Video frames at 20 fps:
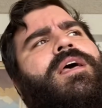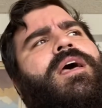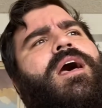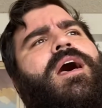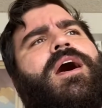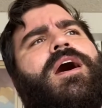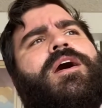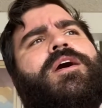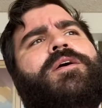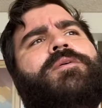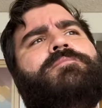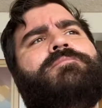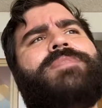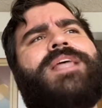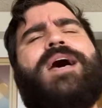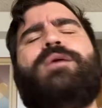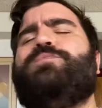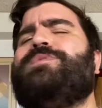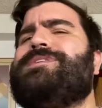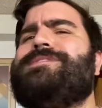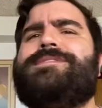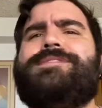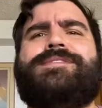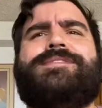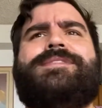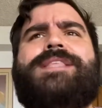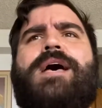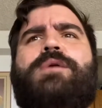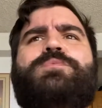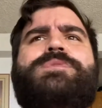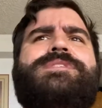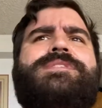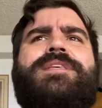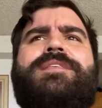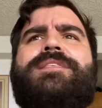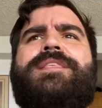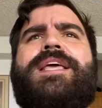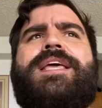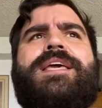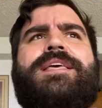That was the
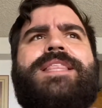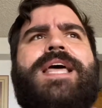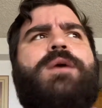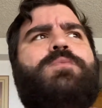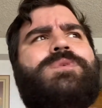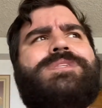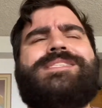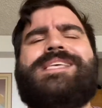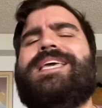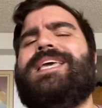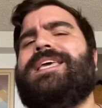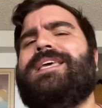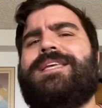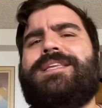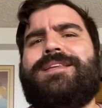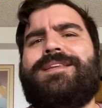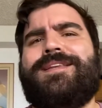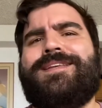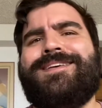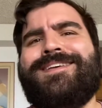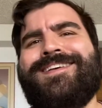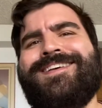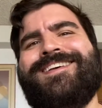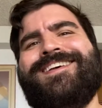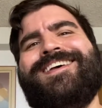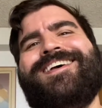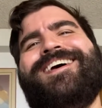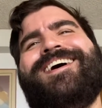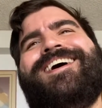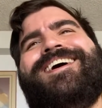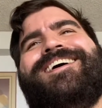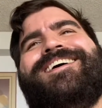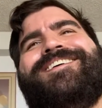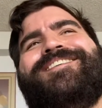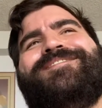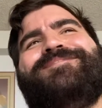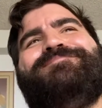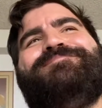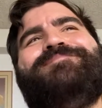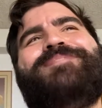thing. That was in
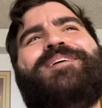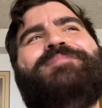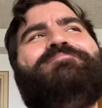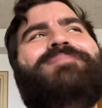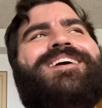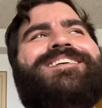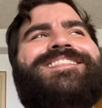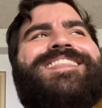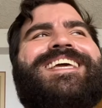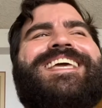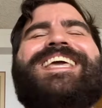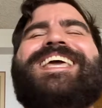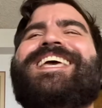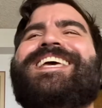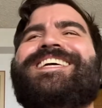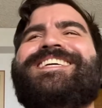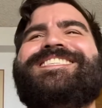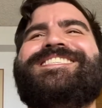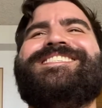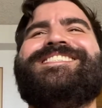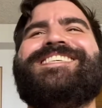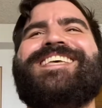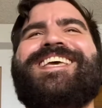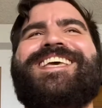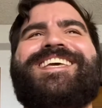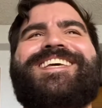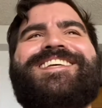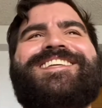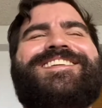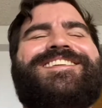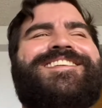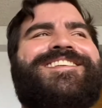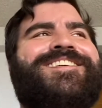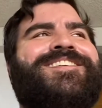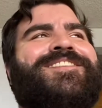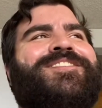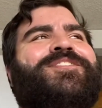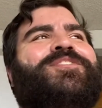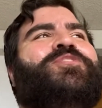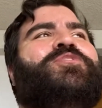among the kids in
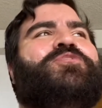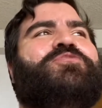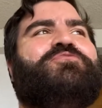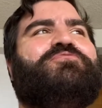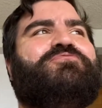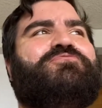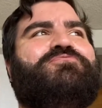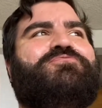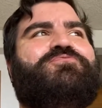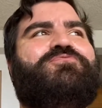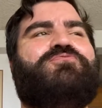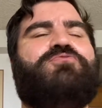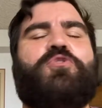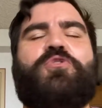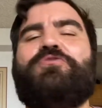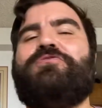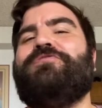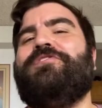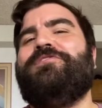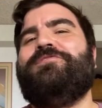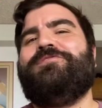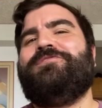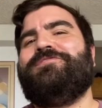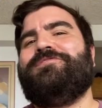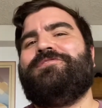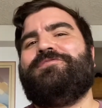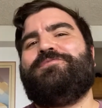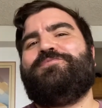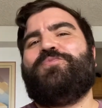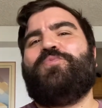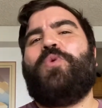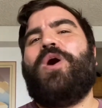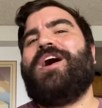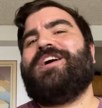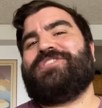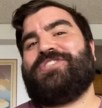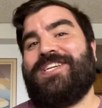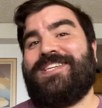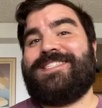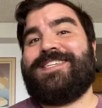rural
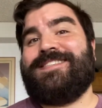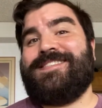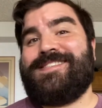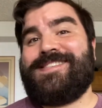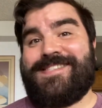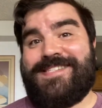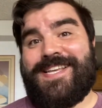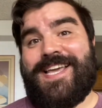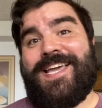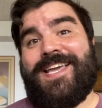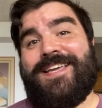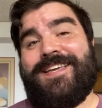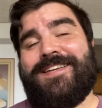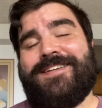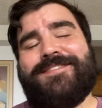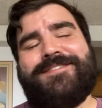Washington state.